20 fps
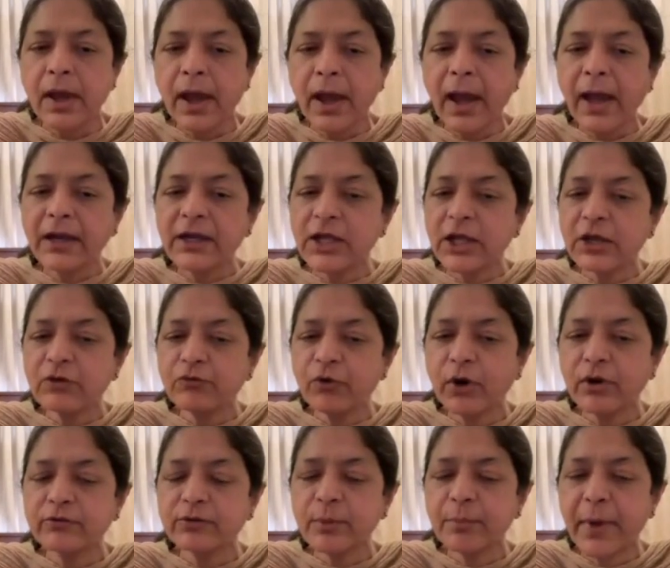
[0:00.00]
And
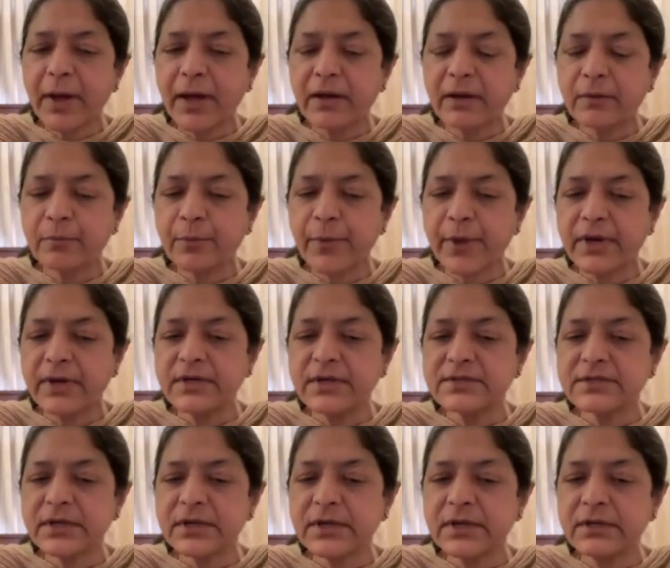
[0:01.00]
involve the
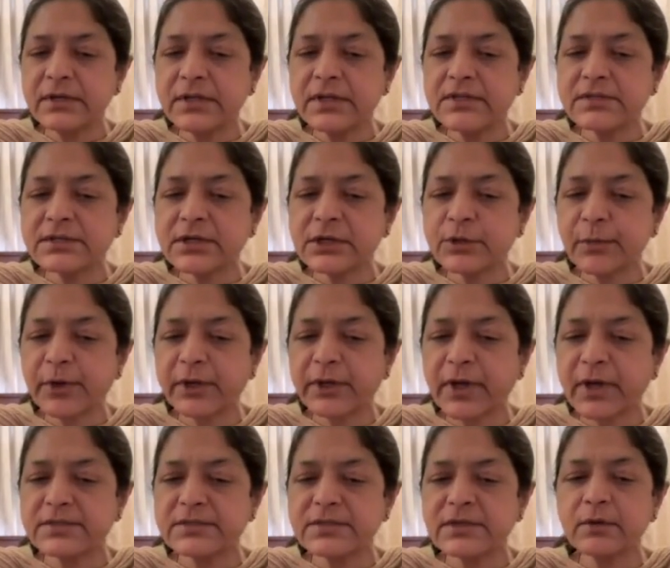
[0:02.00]
parents in
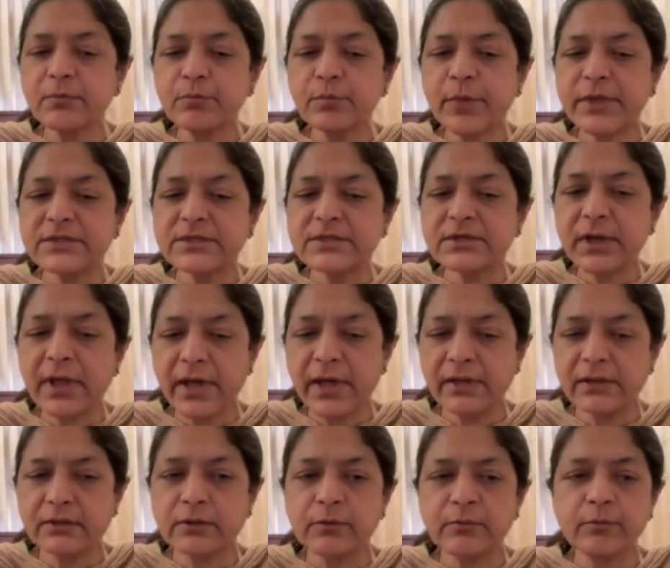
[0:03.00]
destigmatizing menstrual
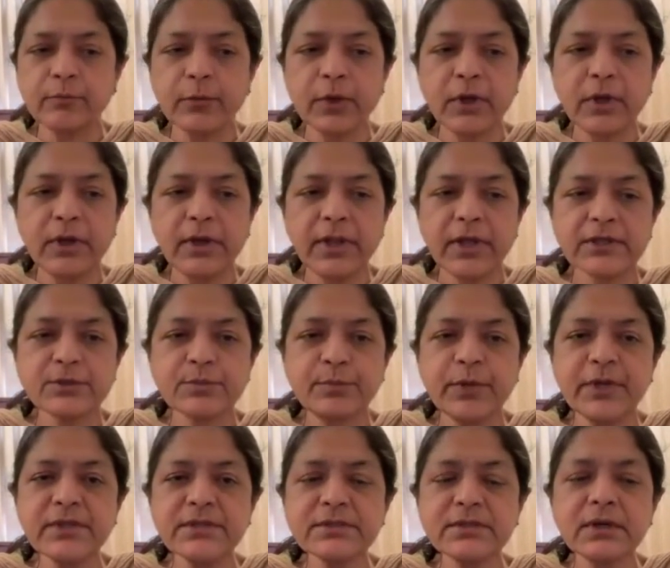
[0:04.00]
health. Next,
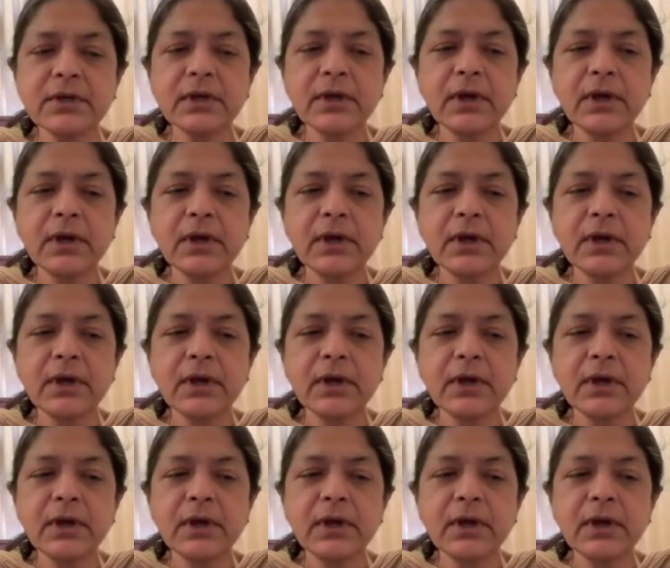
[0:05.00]
please.